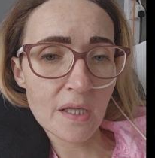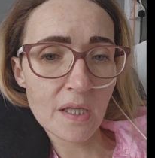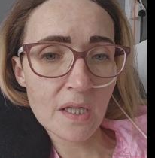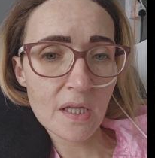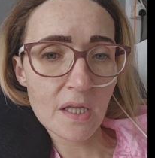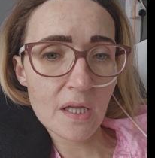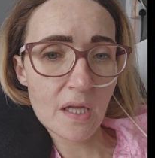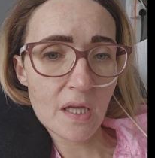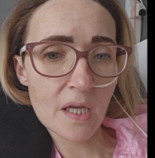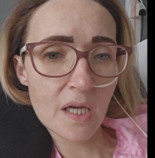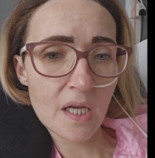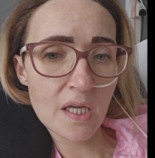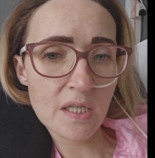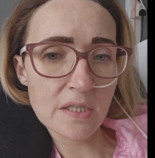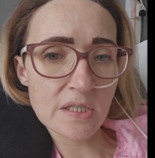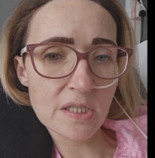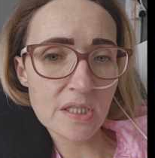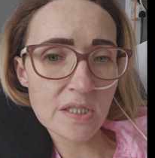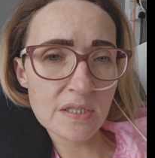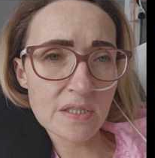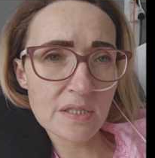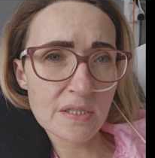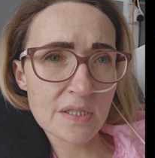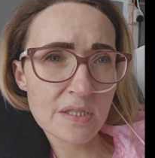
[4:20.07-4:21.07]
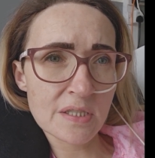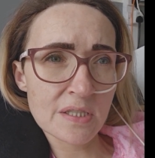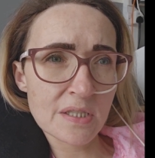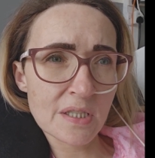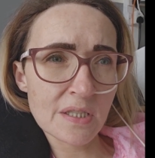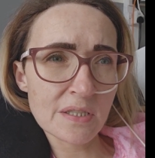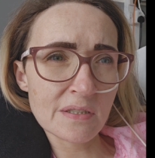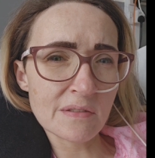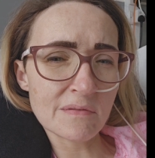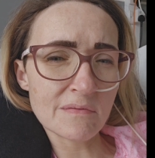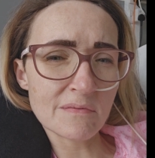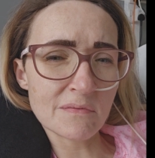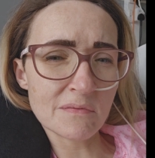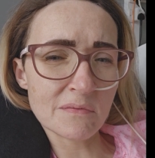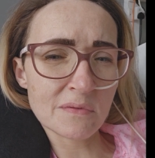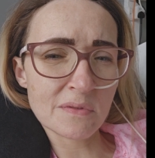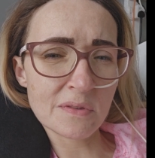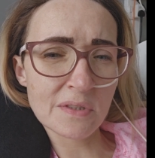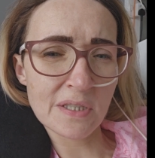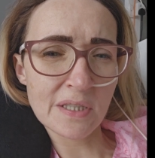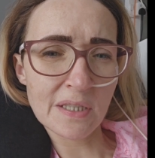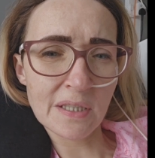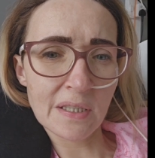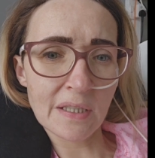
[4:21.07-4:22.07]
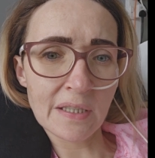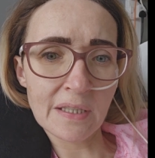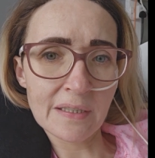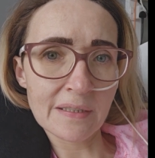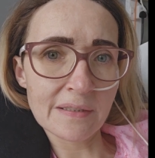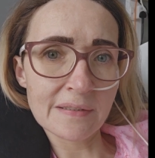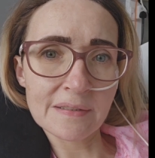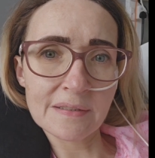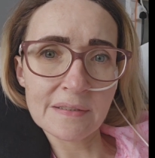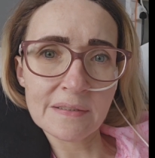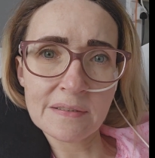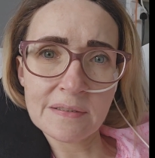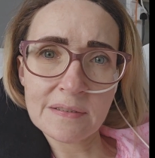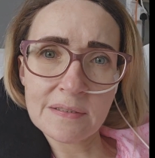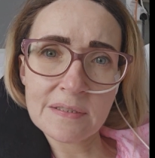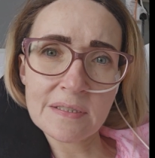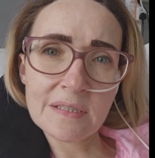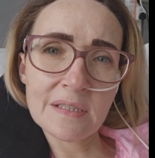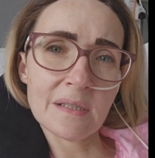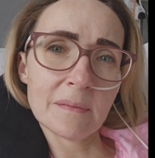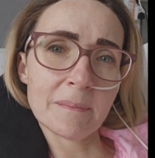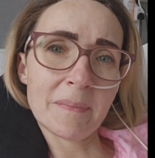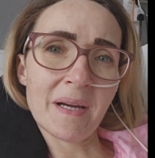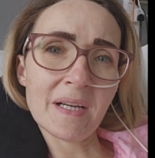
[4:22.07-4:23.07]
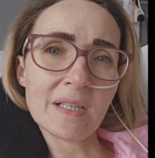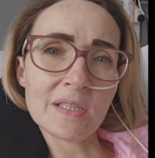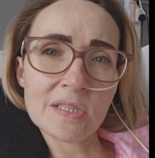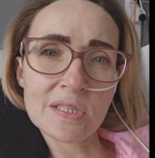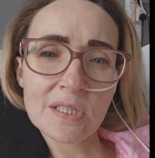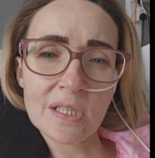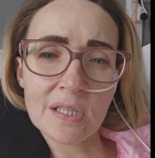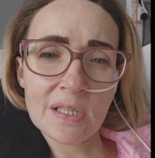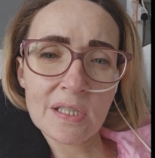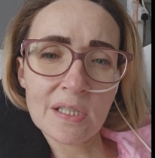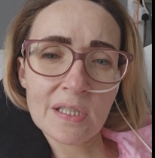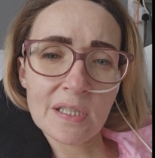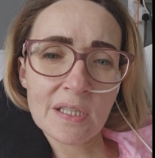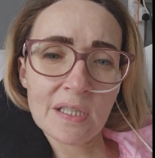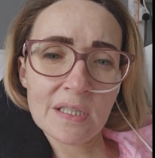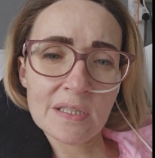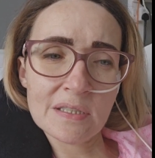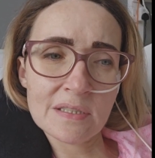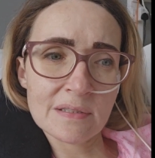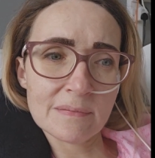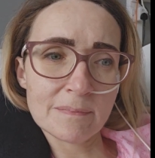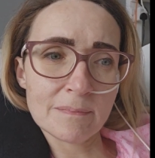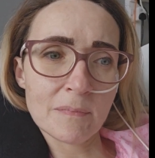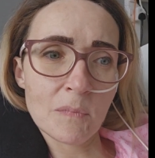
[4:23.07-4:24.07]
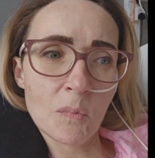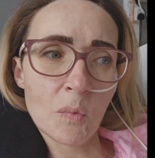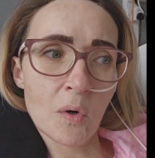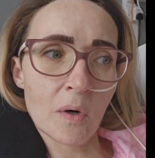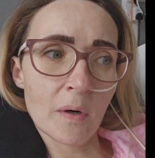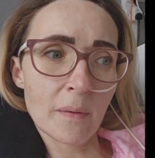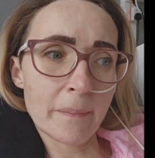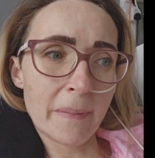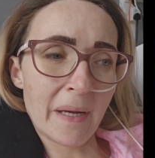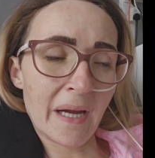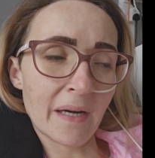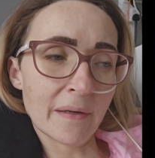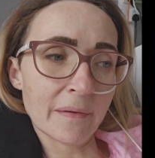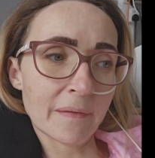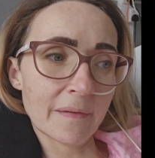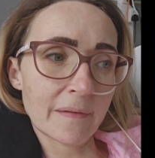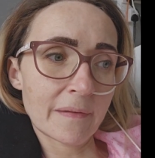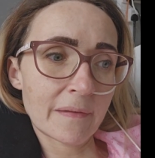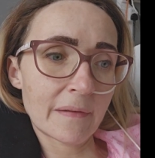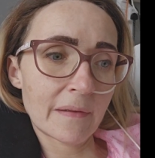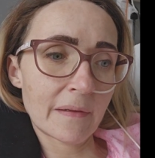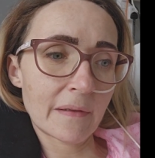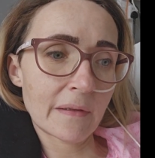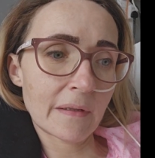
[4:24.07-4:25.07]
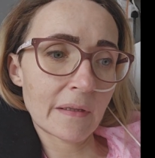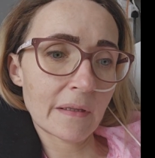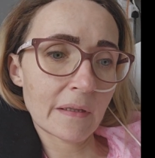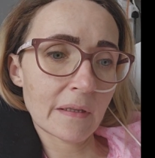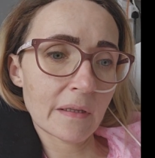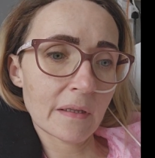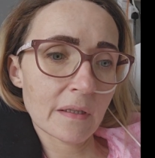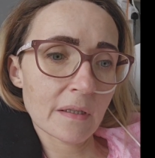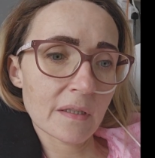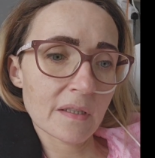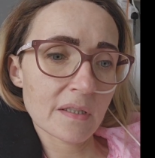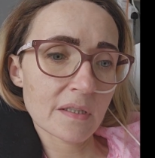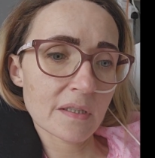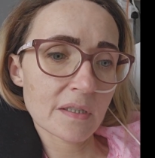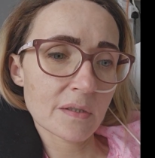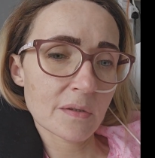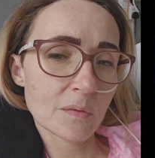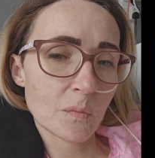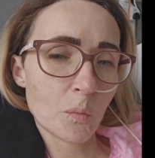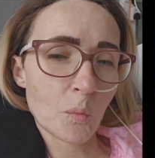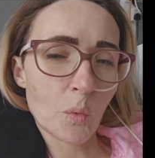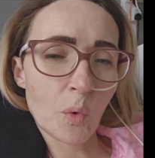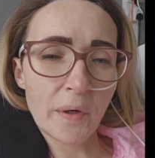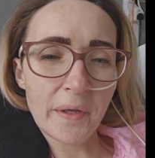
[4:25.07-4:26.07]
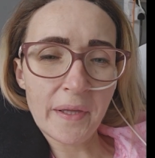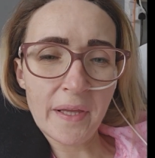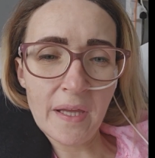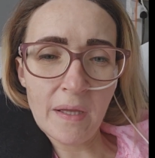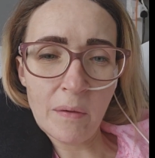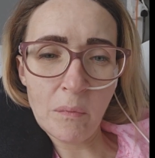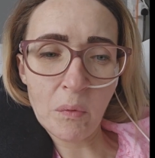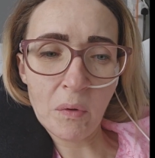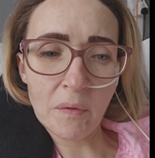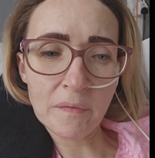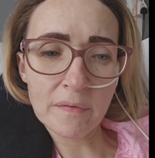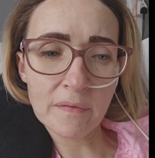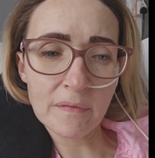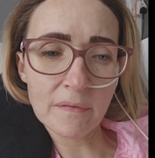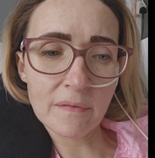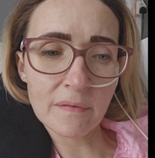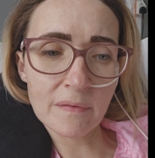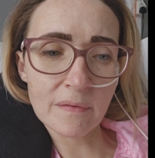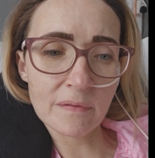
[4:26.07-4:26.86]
He just doesn't really listen to the patient. He's more about what he wants.